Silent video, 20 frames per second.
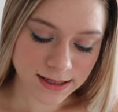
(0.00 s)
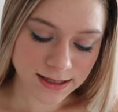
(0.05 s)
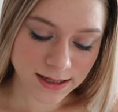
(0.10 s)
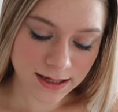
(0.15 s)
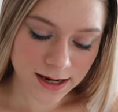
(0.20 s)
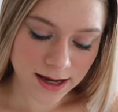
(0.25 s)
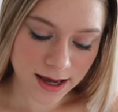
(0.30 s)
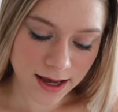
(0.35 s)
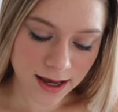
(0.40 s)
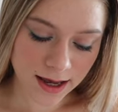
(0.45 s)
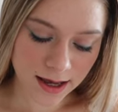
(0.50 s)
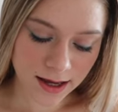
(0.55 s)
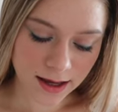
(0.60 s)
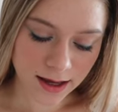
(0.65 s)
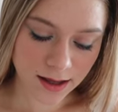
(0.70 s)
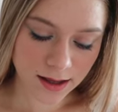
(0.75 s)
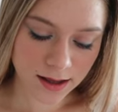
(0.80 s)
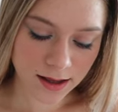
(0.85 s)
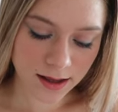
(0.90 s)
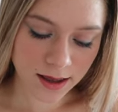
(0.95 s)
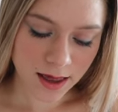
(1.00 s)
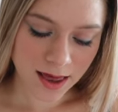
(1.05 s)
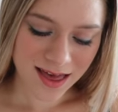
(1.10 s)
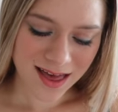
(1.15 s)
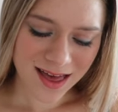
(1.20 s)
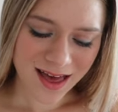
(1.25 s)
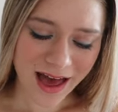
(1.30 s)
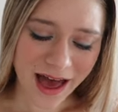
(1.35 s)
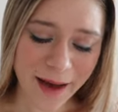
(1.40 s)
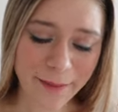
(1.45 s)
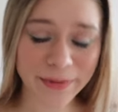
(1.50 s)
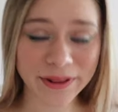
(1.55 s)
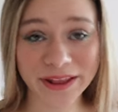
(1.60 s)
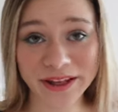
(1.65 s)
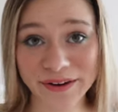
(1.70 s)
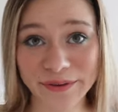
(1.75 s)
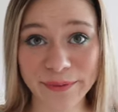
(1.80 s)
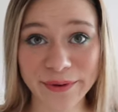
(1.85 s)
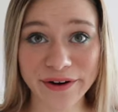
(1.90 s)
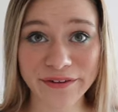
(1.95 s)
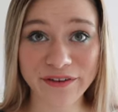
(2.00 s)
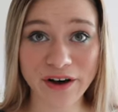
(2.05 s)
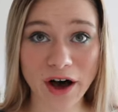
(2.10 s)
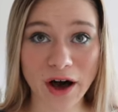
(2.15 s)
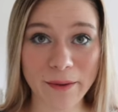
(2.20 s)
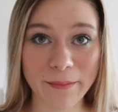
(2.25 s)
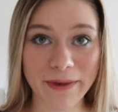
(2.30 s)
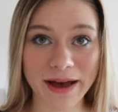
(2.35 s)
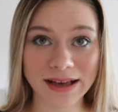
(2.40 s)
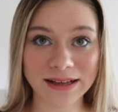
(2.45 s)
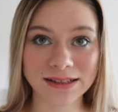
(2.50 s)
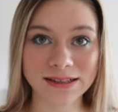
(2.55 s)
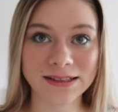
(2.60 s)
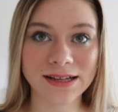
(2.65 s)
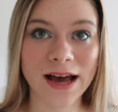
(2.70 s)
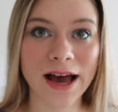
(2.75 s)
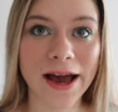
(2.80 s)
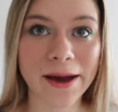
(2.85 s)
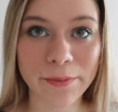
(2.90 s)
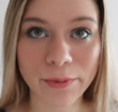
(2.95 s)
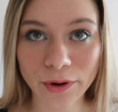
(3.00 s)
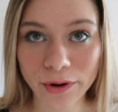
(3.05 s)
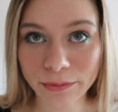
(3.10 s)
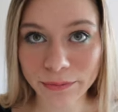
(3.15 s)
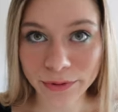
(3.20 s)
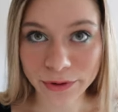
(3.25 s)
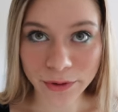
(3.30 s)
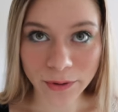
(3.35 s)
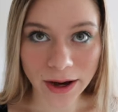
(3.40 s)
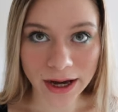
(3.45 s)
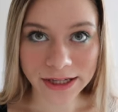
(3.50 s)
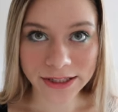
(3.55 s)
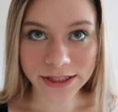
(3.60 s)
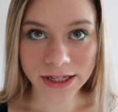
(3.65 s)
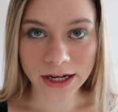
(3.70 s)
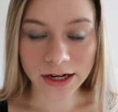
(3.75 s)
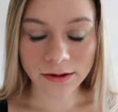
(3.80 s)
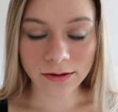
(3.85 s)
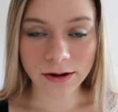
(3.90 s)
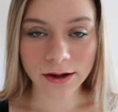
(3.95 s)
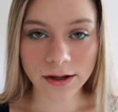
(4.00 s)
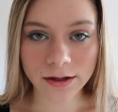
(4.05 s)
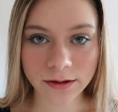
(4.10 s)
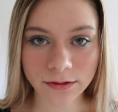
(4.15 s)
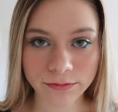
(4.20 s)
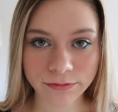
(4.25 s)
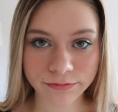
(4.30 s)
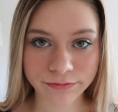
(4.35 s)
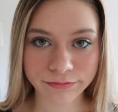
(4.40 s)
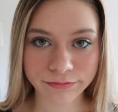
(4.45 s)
today I'm a little bit of a hot mess. I put blue eyeshadow on